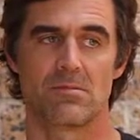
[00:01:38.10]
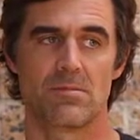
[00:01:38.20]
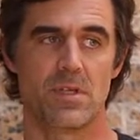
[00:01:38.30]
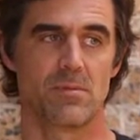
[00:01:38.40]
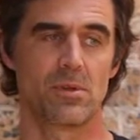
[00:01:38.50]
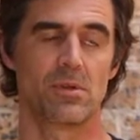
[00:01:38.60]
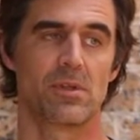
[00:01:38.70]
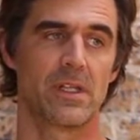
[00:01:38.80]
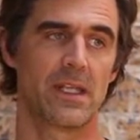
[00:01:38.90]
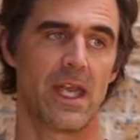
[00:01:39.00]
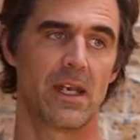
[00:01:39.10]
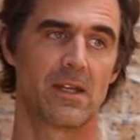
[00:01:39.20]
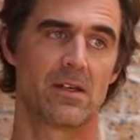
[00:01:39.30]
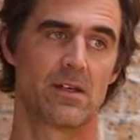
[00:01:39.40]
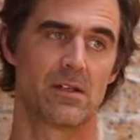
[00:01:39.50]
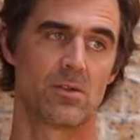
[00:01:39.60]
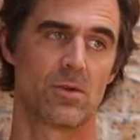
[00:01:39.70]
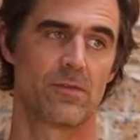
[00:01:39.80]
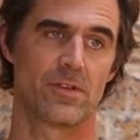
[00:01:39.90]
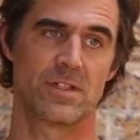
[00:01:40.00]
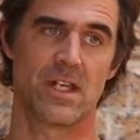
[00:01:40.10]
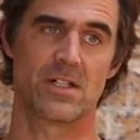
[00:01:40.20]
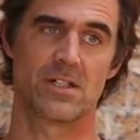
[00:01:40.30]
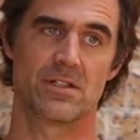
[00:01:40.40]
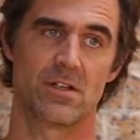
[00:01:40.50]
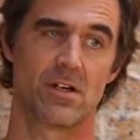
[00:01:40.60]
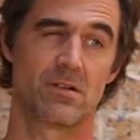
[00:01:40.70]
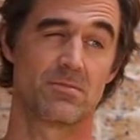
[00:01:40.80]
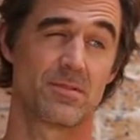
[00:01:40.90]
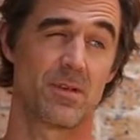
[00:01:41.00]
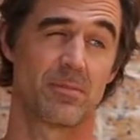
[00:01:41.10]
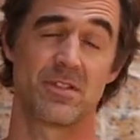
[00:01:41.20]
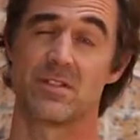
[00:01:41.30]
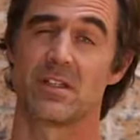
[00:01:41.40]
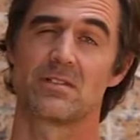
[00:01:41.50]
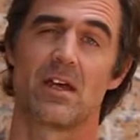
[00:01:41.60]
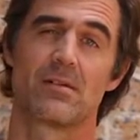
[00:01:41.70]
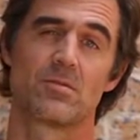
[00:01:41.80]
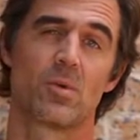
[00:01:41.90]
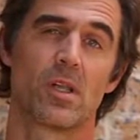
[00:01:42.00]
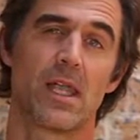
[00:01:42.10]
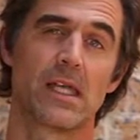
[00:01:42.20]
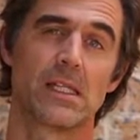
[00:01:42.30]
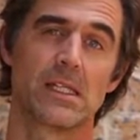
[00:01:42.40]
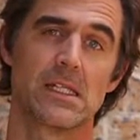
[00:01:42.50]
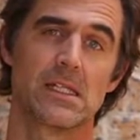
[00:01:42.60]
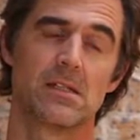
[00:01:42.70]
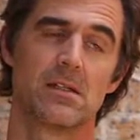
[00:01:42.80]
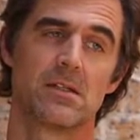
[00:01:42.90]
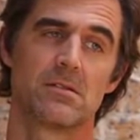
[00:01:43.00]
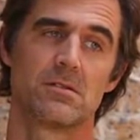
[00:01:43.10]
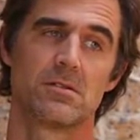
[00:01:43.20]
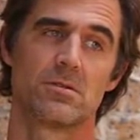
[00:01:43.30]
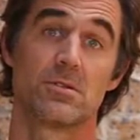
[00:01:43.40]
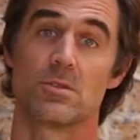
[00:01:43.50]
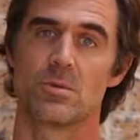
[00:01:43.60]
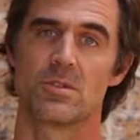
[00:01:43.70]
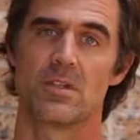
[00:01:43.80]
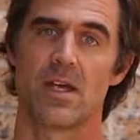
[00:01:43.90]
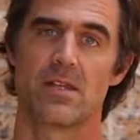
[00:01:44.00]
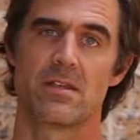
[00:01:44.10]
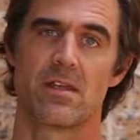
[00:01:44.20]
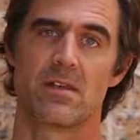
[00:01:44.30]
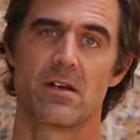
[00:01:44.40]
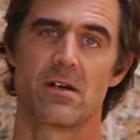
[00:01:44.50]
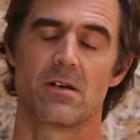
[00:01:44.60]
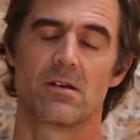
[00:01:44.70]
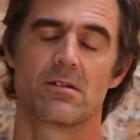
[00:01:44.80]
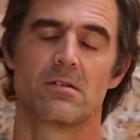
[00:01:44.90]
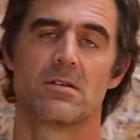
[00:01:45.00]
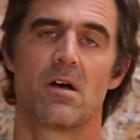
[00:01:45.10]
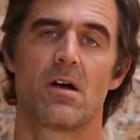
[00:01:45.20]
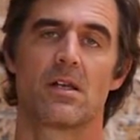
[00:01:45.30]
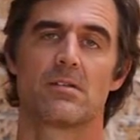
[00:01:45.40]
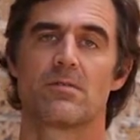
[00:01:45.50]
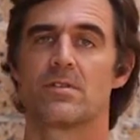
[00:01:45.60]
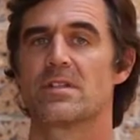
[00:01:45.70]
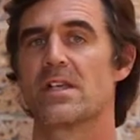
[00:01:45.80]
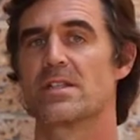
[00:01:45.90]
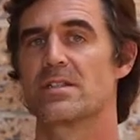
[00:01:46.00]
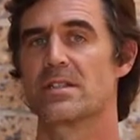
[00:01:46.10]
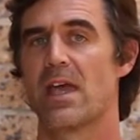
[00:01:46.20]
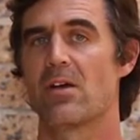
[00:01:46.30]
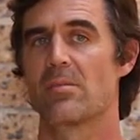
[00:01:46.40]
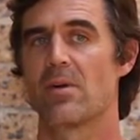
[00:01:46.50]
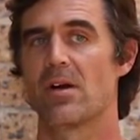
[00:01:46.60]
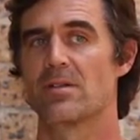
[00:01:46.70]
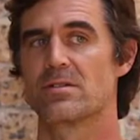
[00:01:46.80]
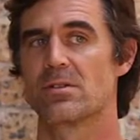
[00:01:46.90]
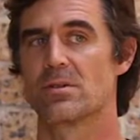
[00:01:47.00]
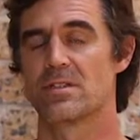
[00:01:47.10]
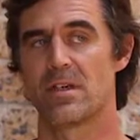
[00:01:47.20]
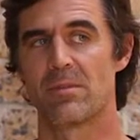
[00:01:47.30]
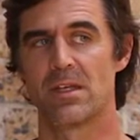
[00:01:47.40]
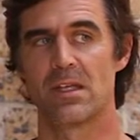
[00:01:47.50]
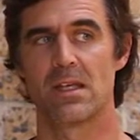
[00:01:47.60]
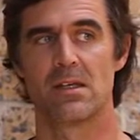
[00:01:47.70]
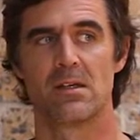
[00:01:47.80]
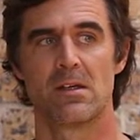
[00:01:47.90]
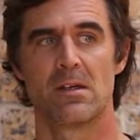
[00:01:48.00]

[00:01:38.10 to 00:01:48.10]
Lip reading: People in Canada who are First Nations are up to 6 times more likely to suicide than their non-First Nations counterparts. So it's something that